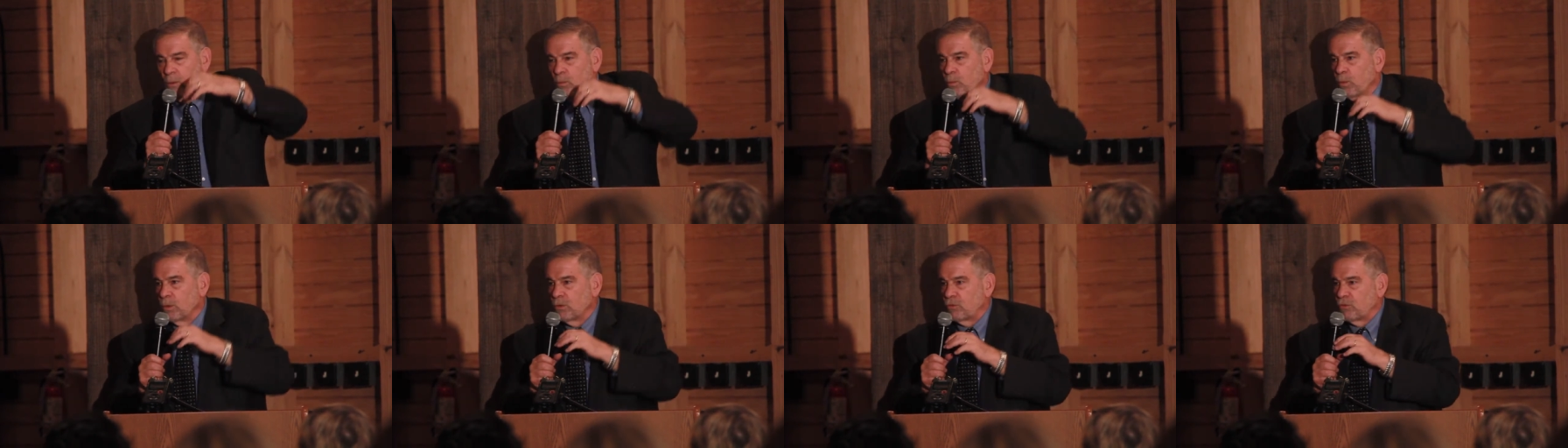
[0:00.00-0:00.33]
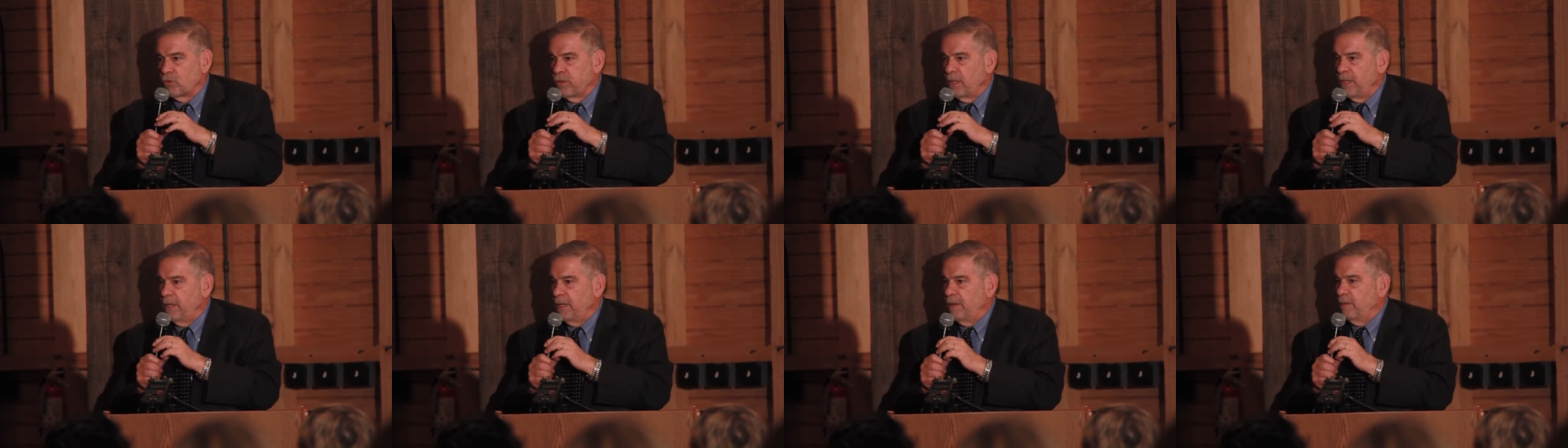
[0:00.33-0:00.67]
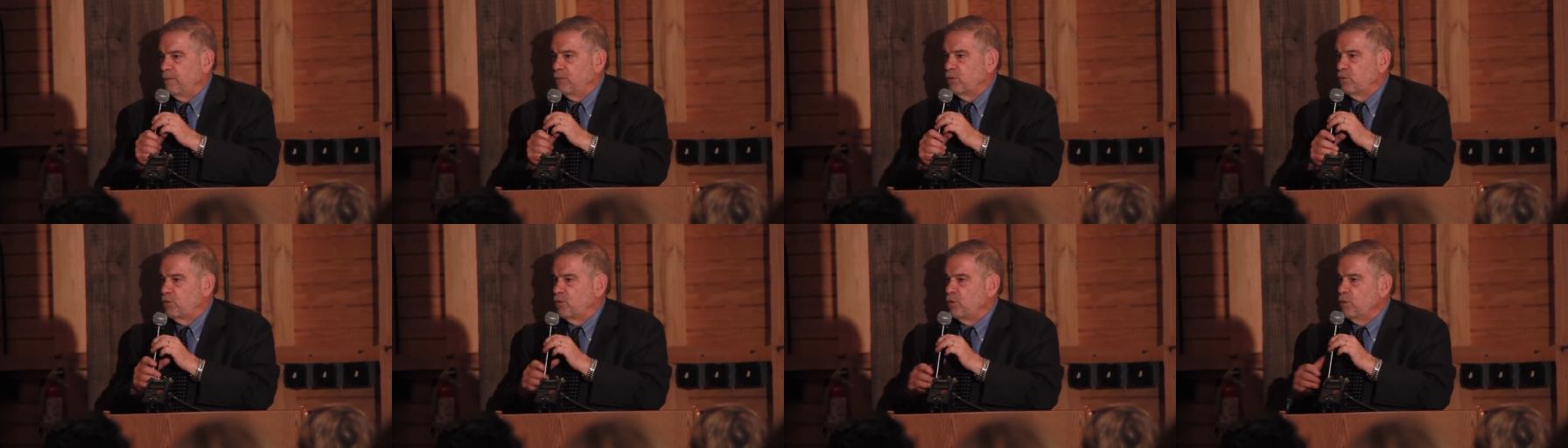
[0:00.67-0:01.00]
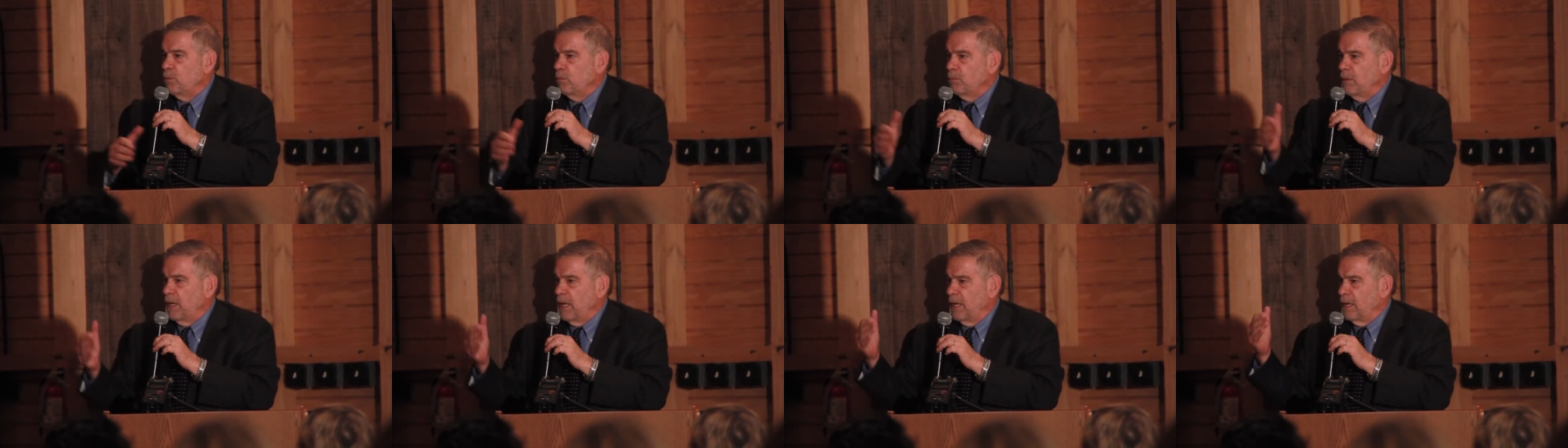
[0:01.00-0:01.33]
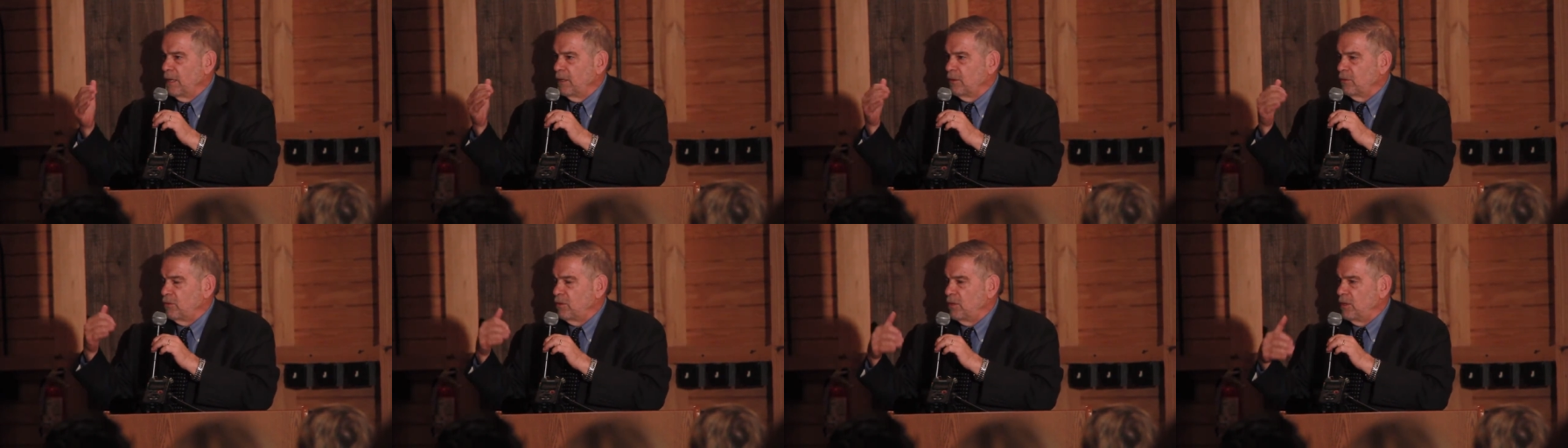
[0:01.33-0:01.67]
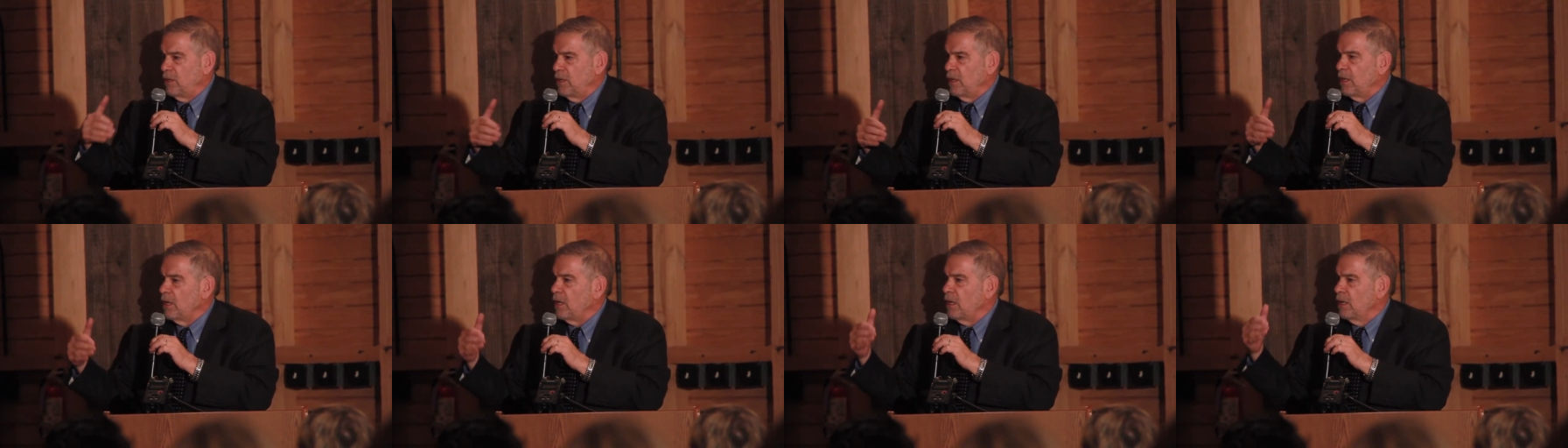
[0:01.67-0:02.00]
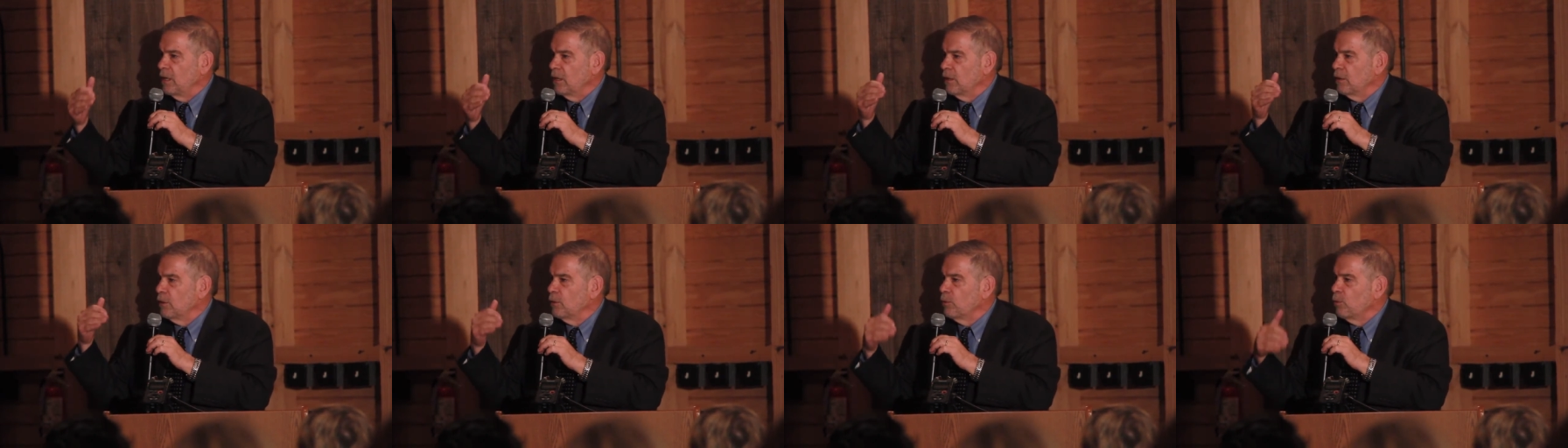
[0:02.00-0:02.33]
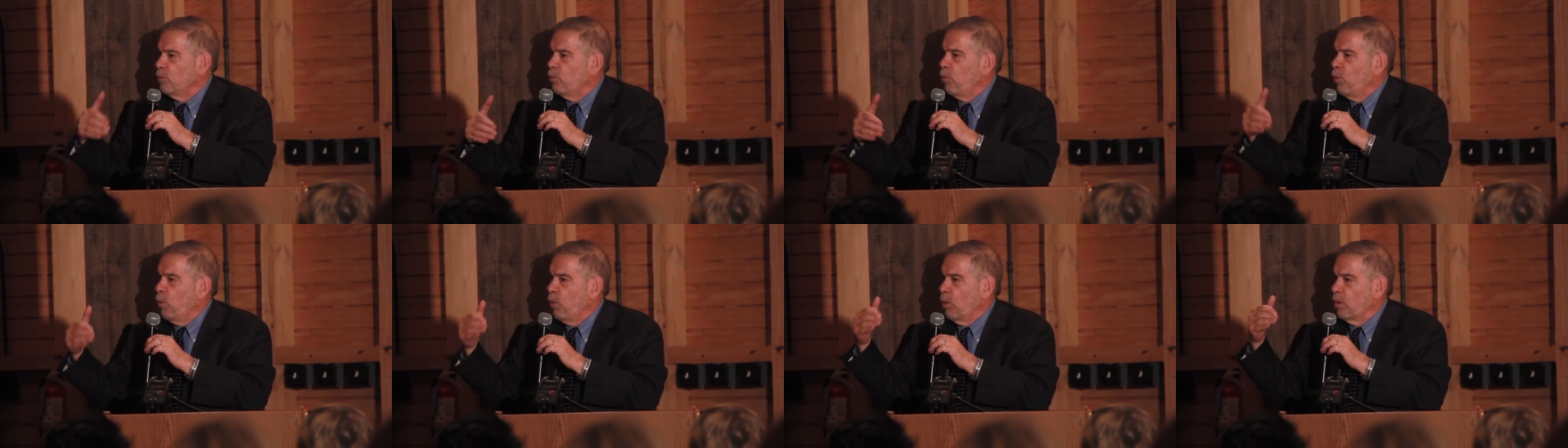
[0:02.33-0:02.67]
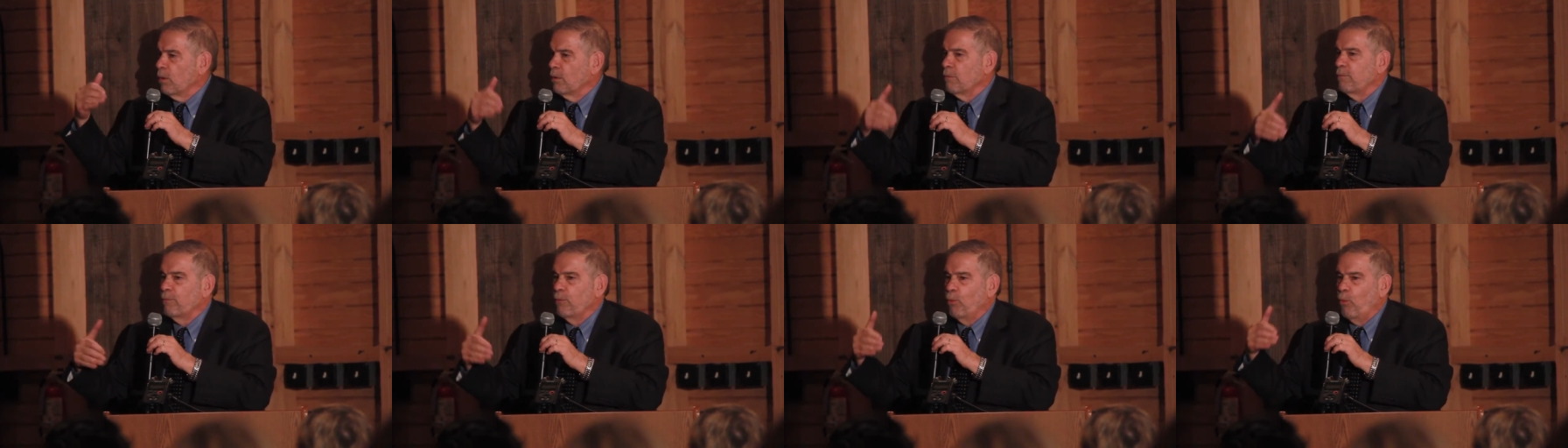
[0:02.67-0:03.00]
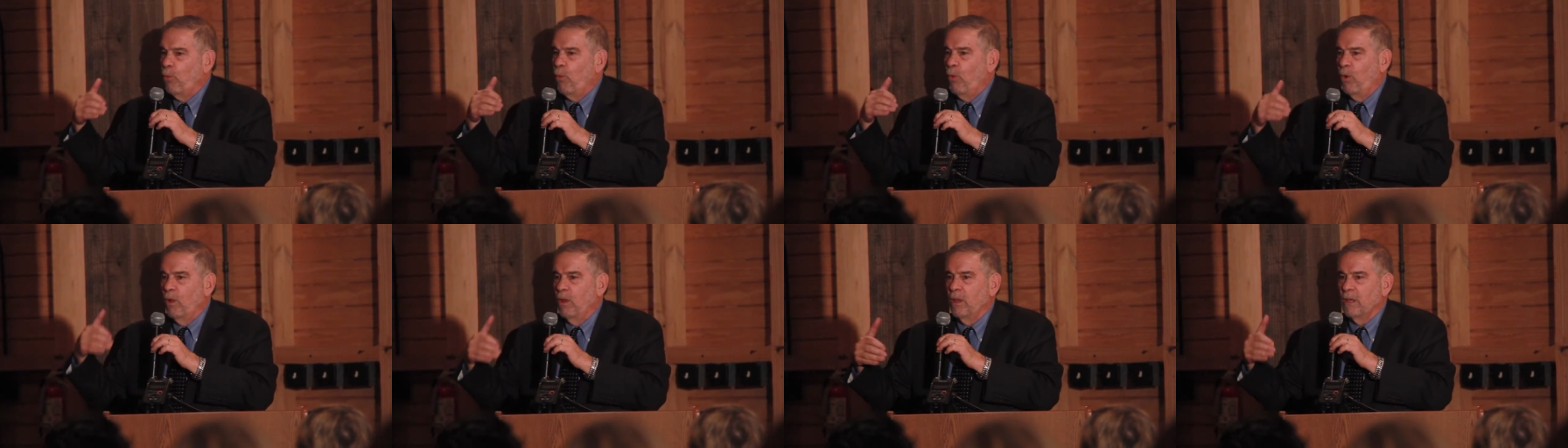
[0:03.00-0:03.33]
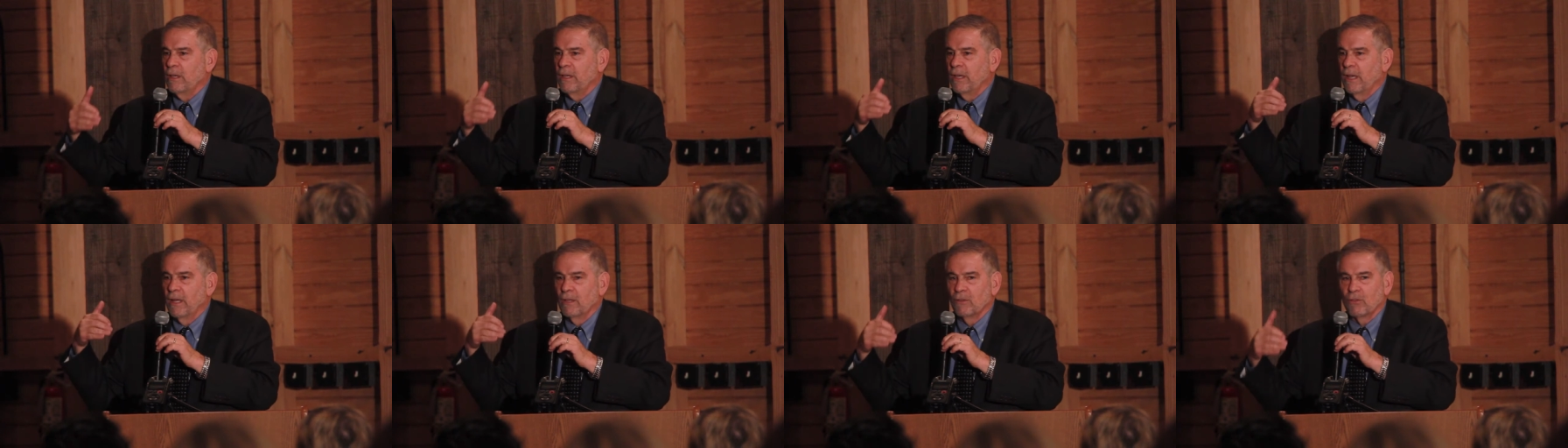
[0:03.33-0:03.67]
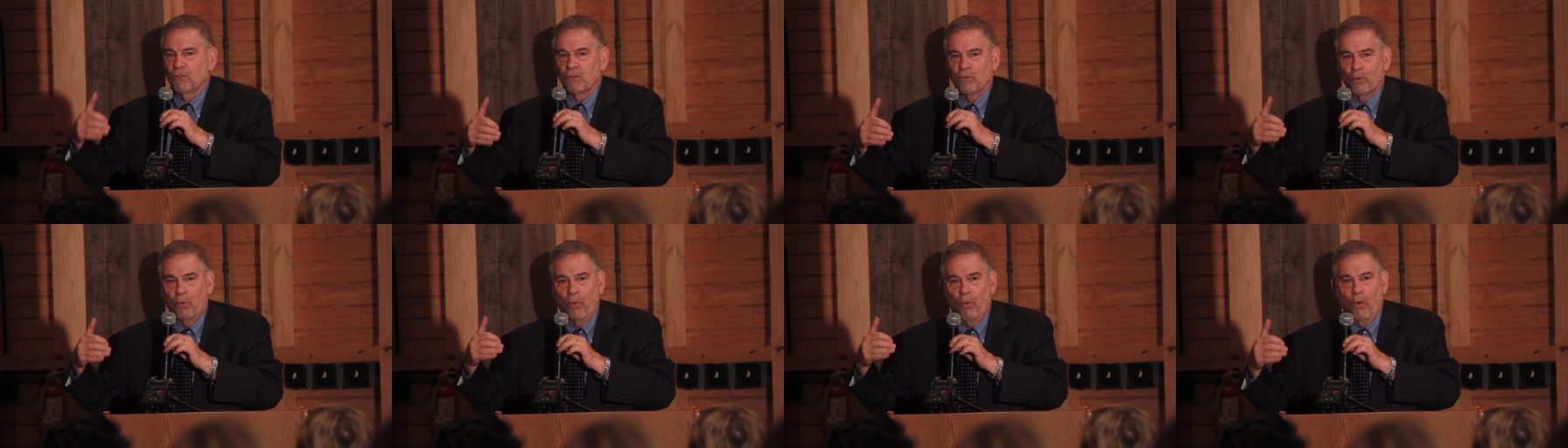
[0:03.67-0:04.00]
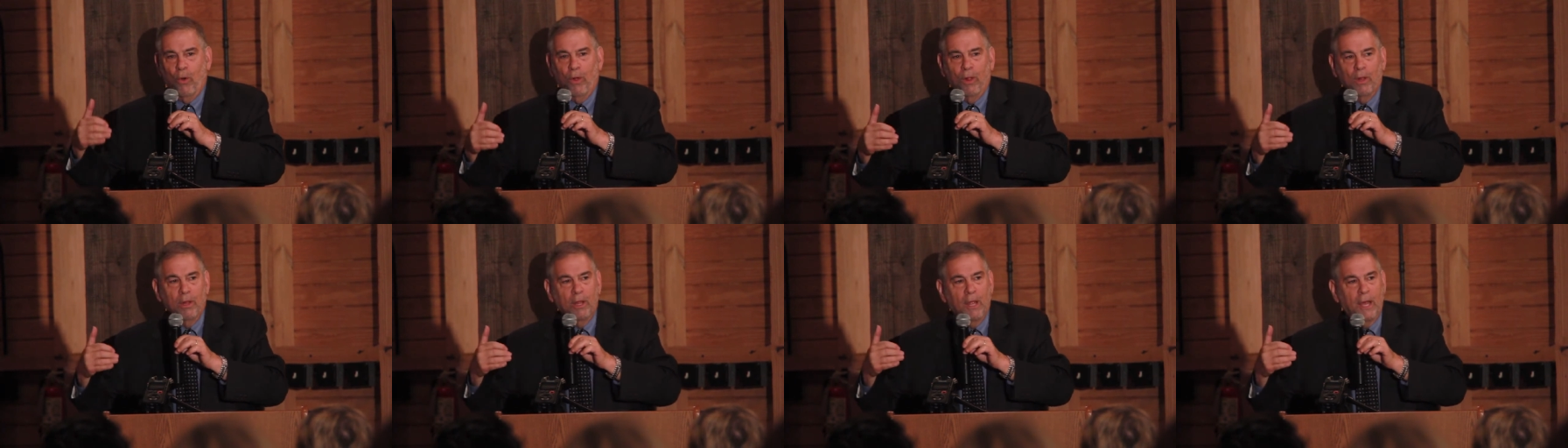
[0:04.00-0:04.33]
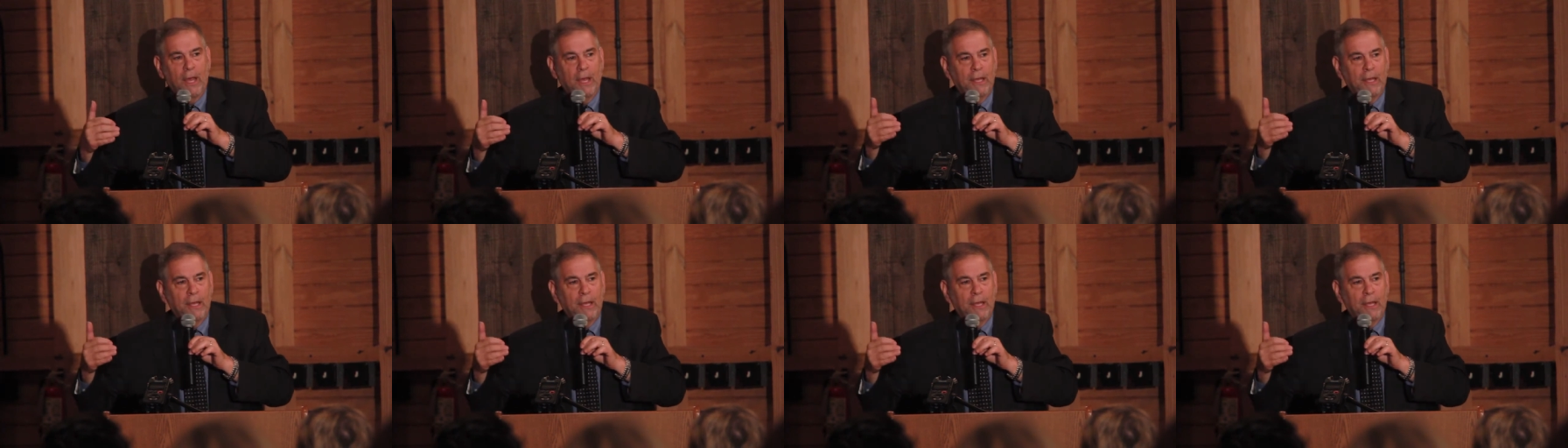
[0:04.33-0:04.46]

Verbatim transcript: which leaves humanity in the war of all against all,